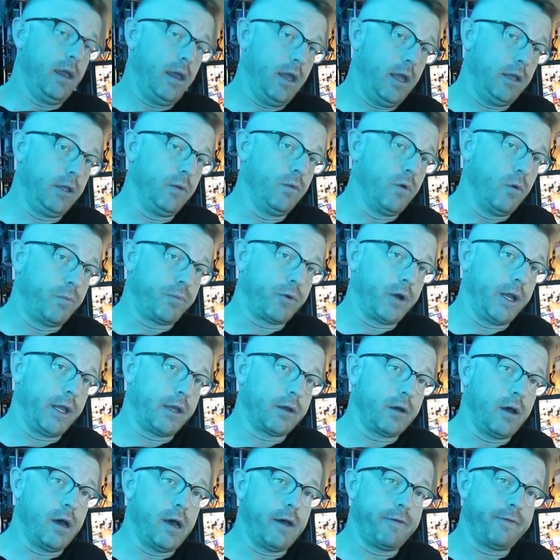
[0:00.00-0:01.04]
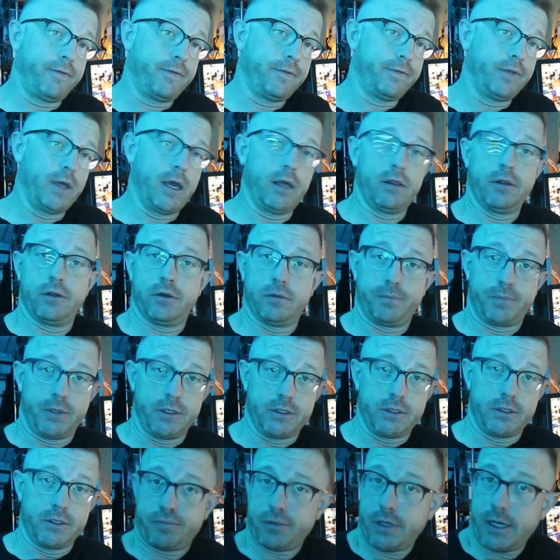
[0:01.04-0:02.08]
and you won't break off that little
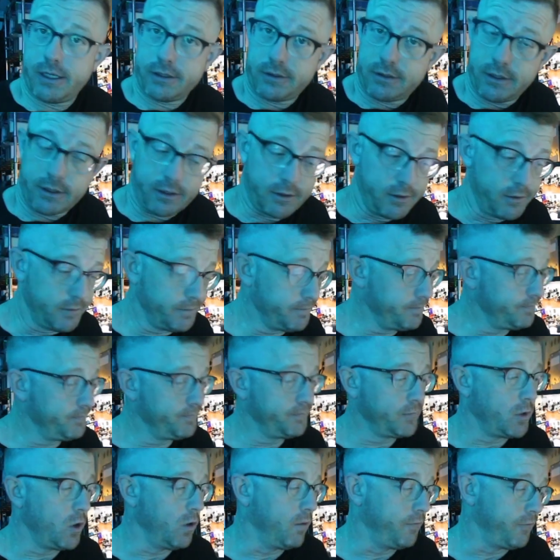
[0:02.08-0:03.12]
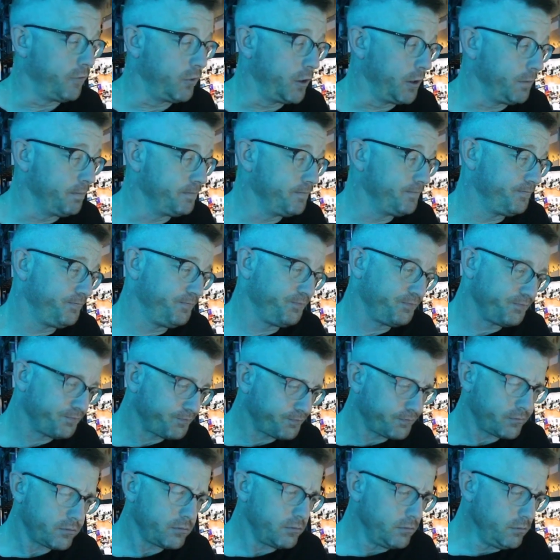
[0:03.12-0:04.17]
piece of plastic, hopefully.
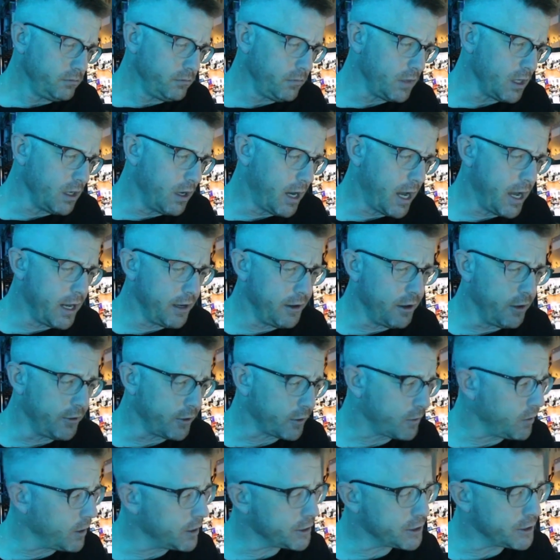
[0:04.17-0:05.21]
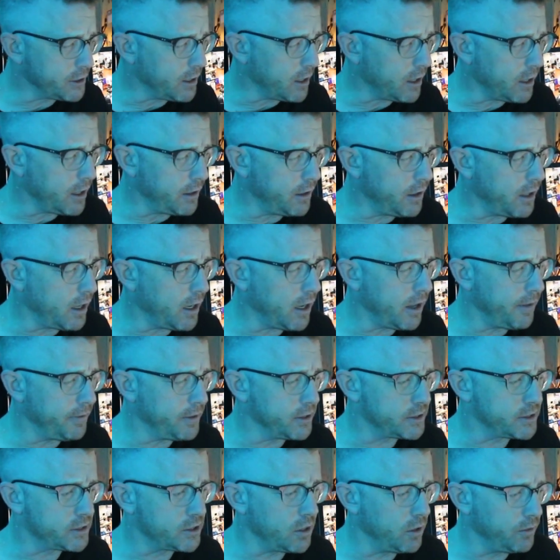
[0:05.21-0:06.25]
I had another question on
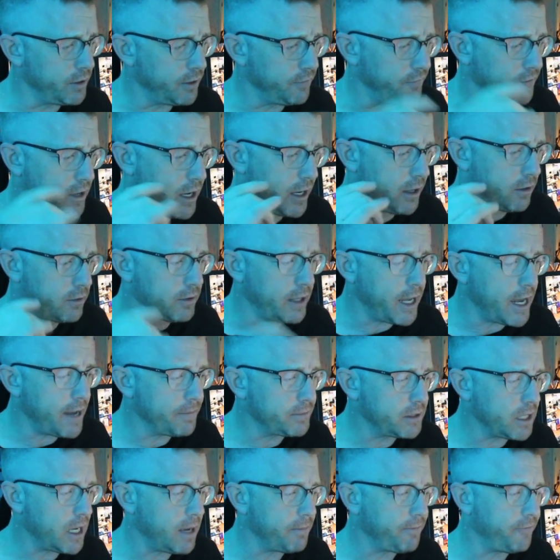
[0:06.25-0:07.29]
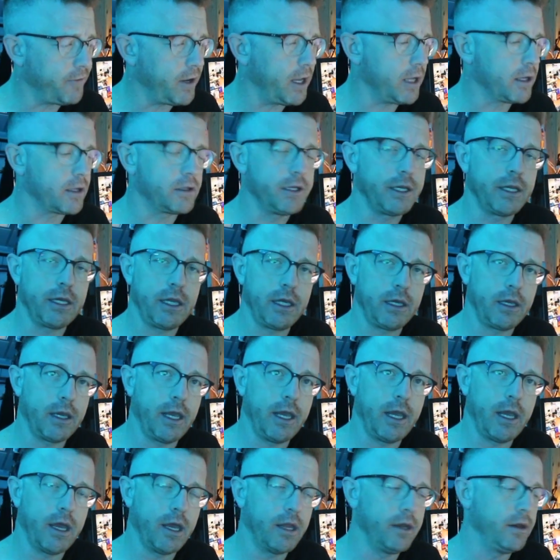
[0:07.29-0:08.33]
the Sony Vaio laptop fan cleaning
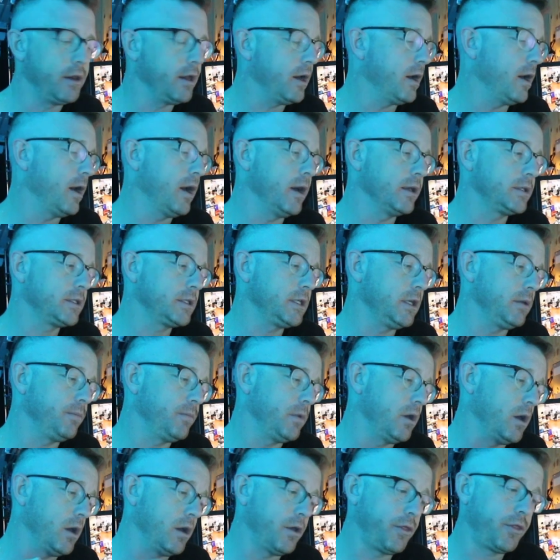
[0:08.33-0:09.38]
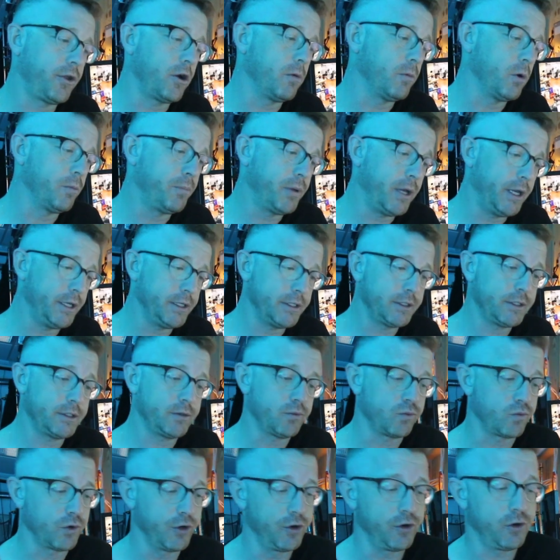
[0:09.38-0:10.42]
and thermal
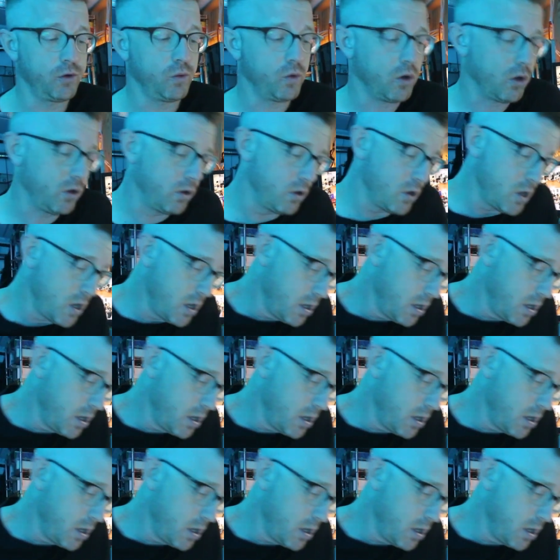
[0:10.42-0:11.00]
paste renewal.